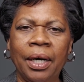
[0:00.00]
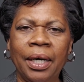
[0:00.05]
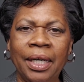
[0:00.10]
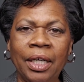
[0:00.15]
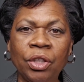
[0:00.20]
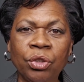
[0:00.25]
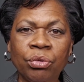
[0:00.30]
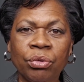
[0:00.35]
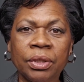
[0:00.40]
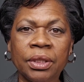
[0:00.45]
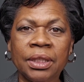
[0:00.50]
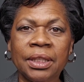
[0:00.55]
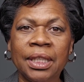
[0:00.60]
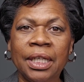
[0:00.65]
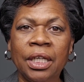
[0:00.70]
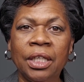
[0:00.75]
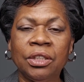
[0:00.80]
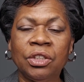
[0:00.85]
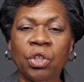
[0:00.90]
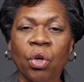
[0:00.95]

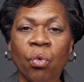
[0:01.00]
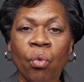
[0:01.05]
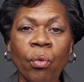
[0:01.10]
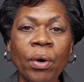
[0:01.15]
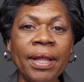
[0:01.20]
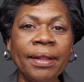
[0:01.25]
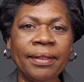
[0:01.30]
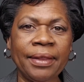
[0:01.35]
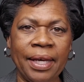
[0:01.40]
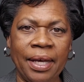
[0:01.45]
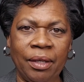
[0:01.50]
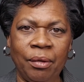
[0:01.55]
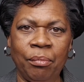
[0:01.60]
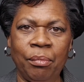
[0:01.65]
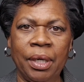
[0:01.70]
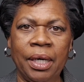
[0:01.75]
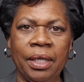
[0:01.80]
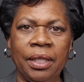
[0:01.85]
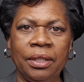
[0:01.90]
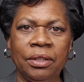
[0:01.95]
interest to rent that
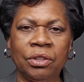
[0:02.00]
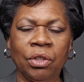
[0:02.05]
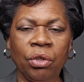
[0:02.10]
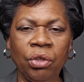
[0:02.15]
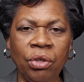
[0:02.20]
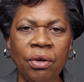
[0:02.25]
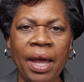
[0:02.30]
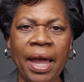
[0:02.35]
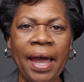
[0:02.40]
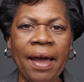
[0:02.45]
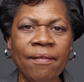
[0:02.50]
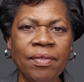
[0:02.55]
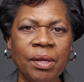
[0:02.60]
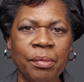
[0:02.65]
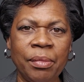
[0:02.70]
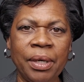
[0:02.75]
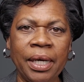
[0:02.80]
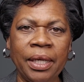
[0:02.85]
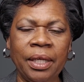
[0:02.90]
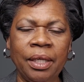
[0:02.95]
money. So you have
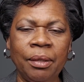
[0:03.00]
the money,